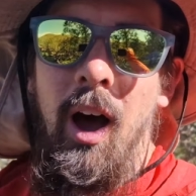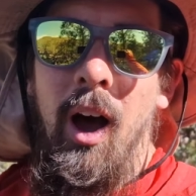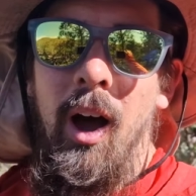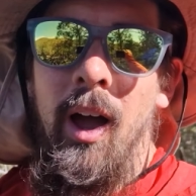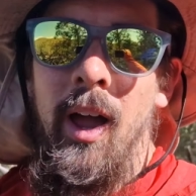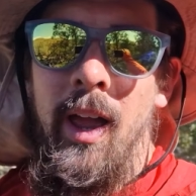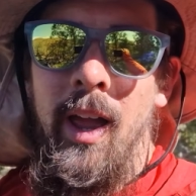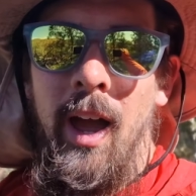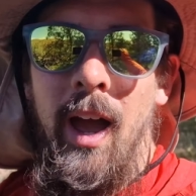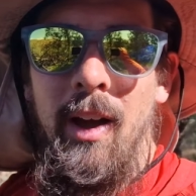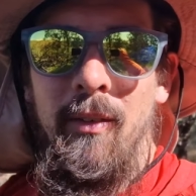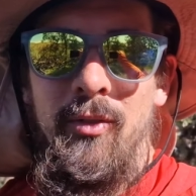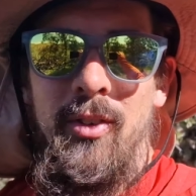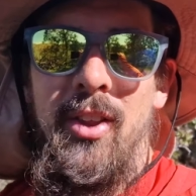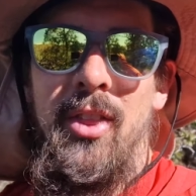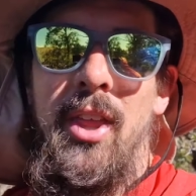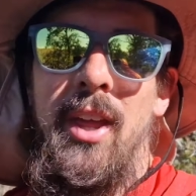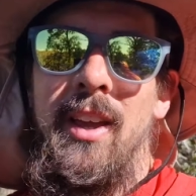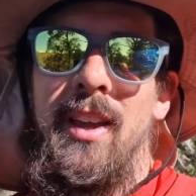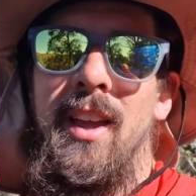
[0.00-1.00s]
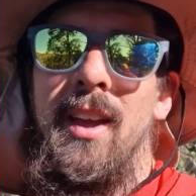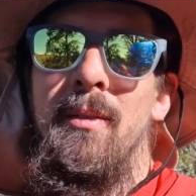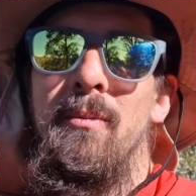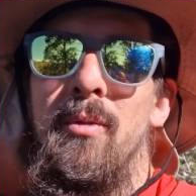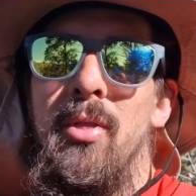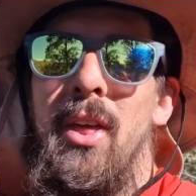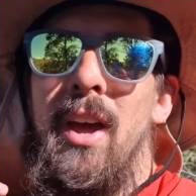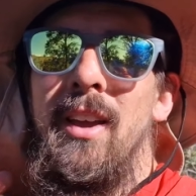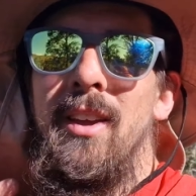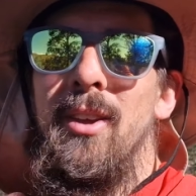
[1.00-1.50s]
I have to thank him.
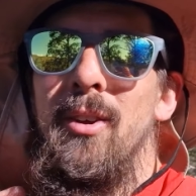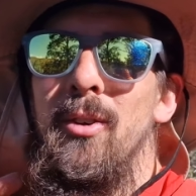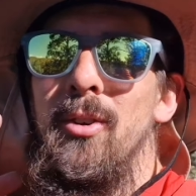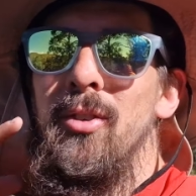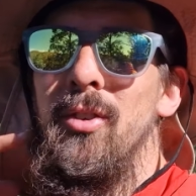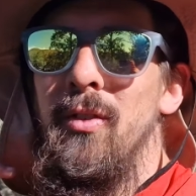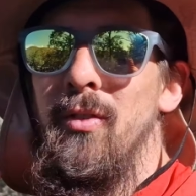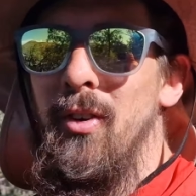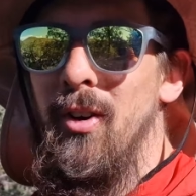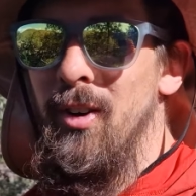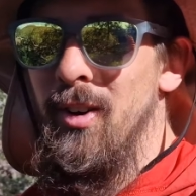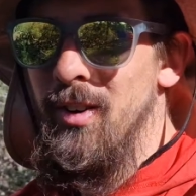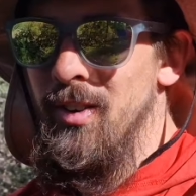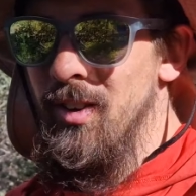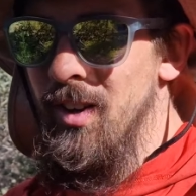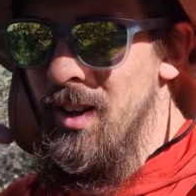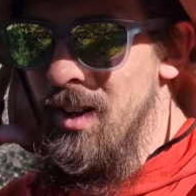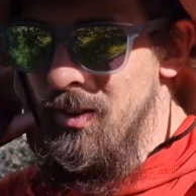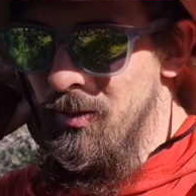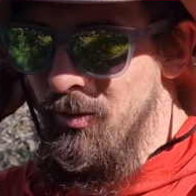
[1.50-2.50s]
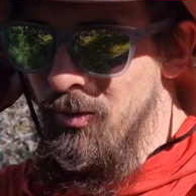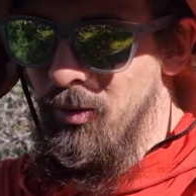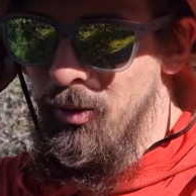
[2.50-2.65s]
Thank you, Safari Steve,